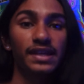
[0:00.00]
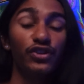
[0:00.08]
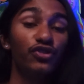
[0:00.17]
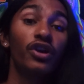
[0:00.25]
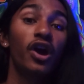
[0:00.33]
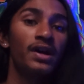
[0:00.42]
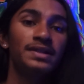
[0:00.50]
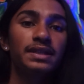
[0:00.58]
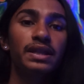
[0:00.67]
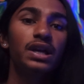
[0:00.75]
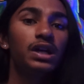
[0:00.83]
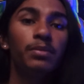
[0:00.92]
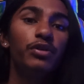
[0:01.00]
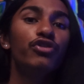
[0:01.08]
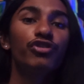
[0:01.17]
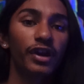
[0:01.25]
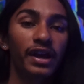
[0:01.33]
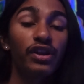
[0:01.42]
and you're constantly going to be
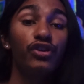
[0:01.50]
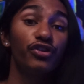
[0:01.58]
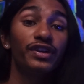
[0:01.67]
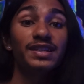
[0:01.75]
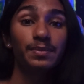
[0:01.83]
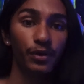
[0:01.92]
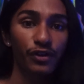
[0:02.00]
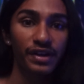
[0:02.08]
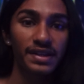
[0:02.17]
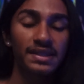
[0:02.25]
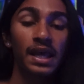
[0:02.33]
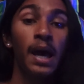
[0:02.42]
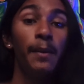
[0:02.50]
creating your experience,